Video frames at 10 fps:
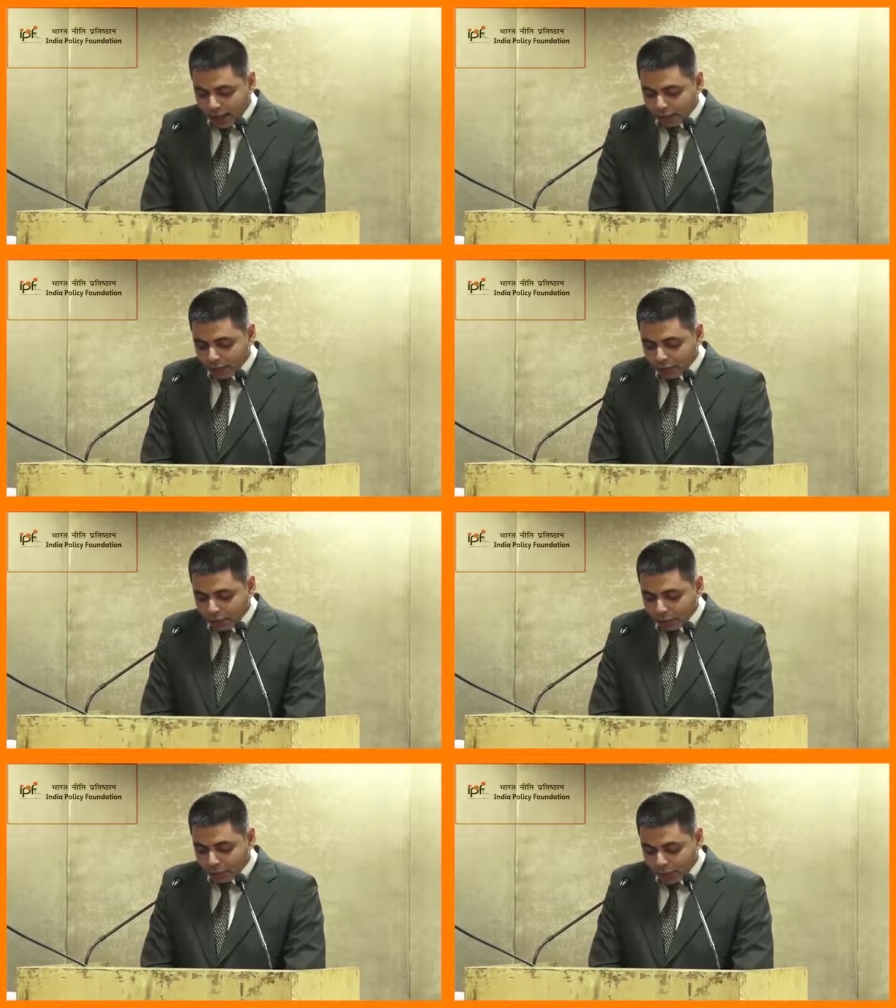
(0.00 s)
and they
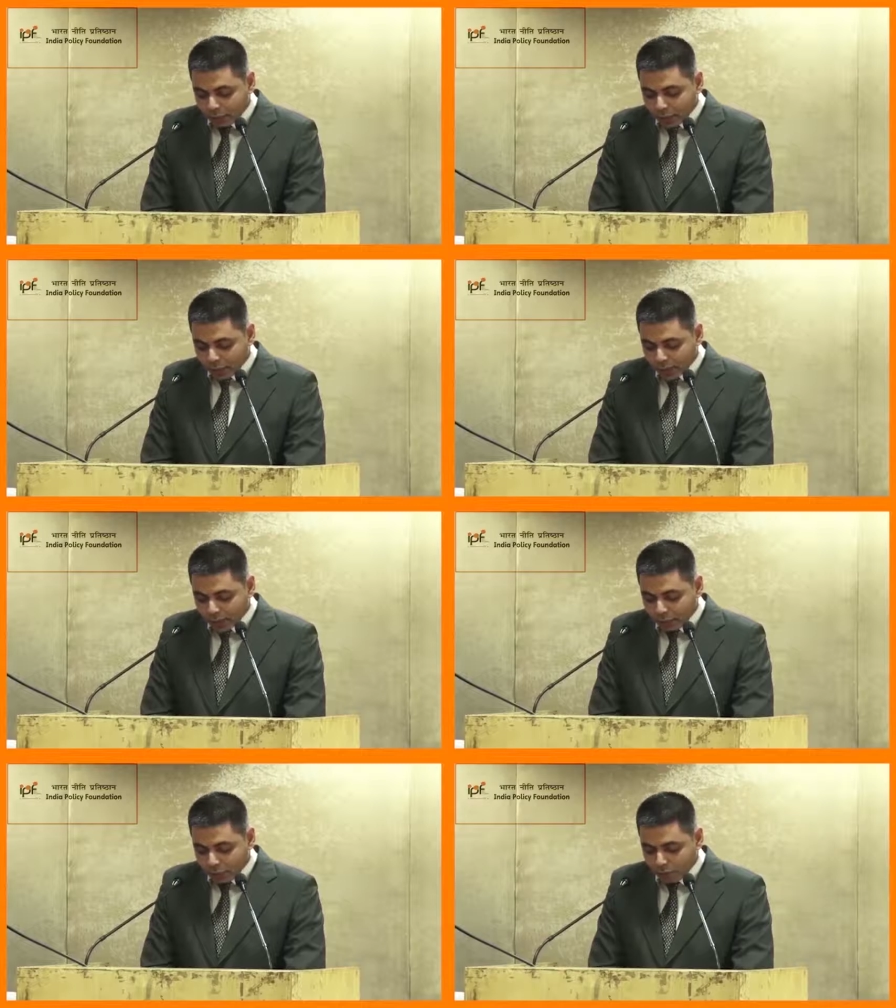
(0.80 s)
were paid
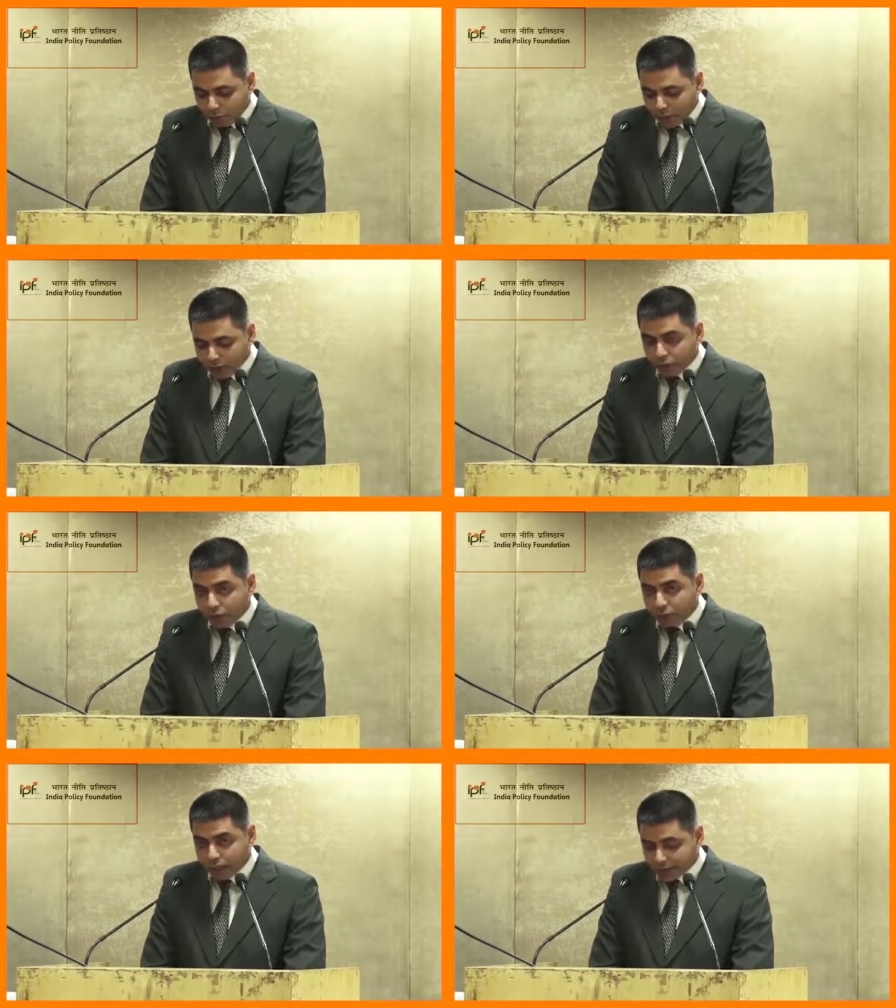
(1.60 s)
militia group working
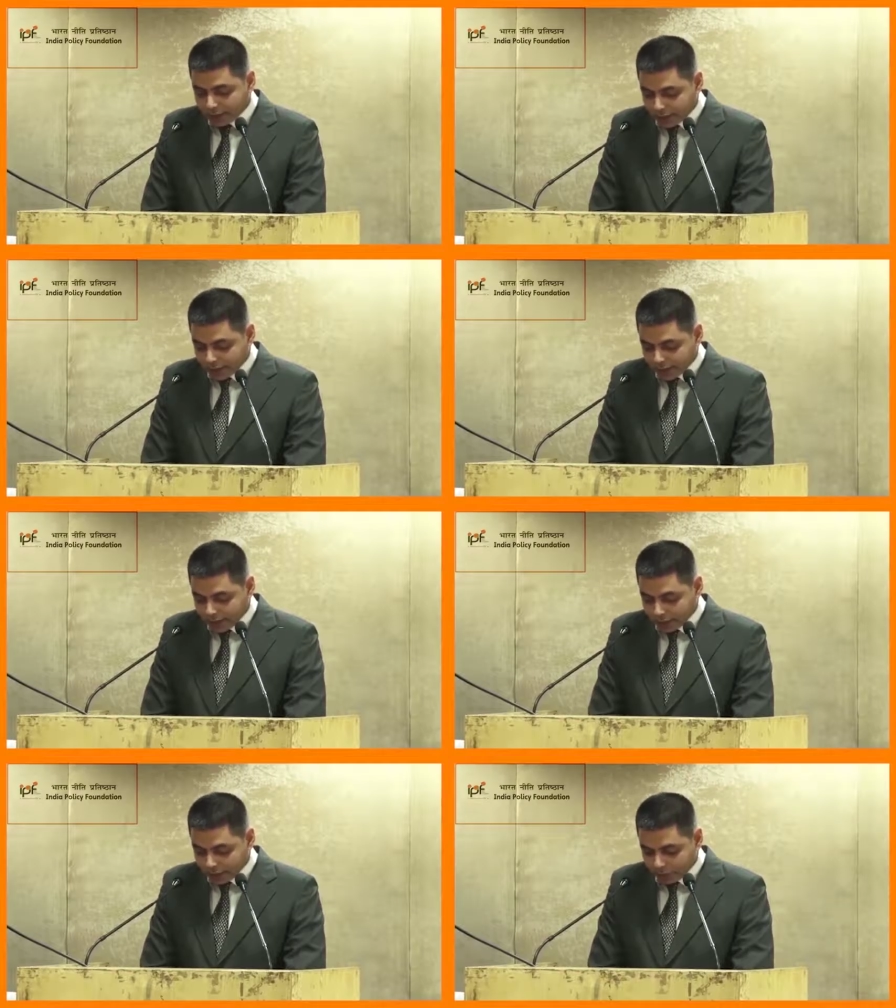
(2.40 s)
for the Pakistani
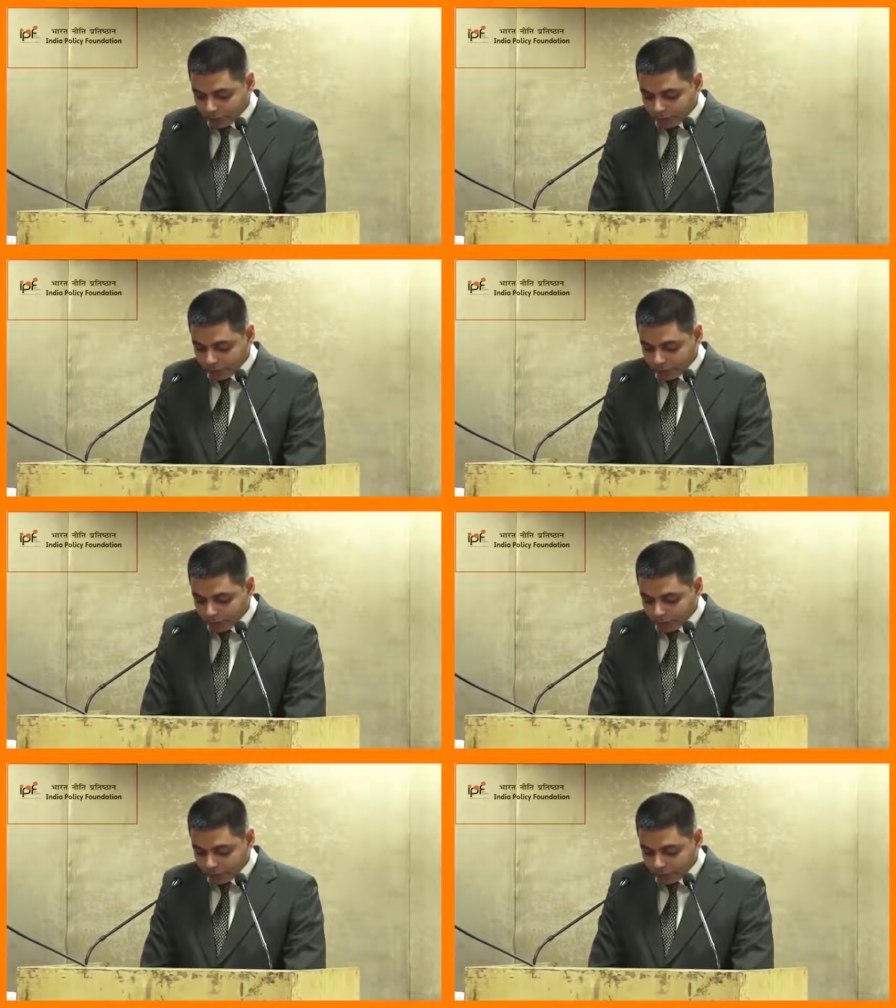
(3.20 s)
state.